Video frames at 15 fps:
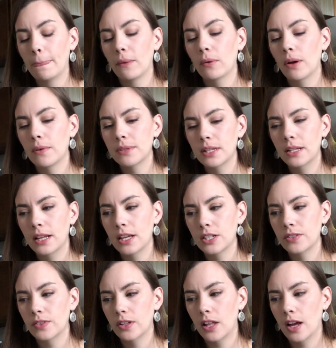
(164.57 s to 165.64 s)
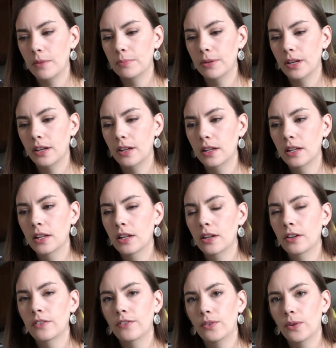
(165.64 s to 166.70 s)
well, I was at Nashville Opera
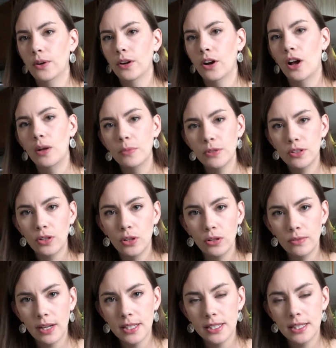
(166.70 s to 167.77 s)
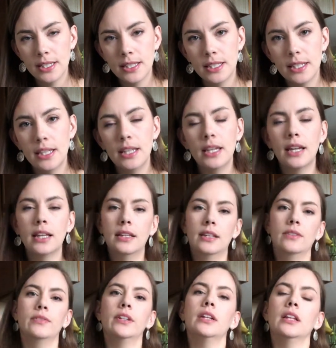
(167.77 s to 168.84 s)
for almost the whole residency, and
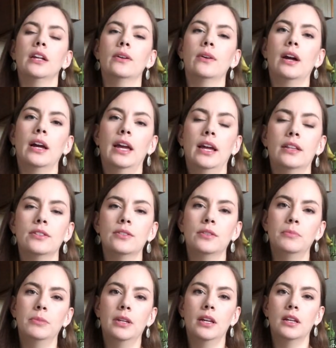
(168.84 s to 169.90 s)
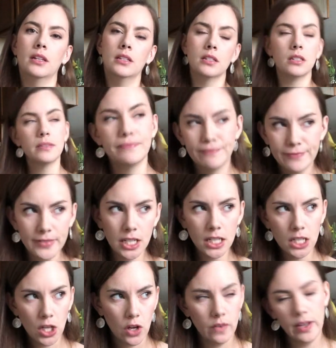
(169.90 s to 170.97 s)
then Rigoletto got canceled because
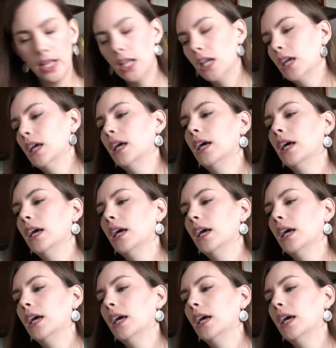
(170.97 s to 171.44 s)
COVID.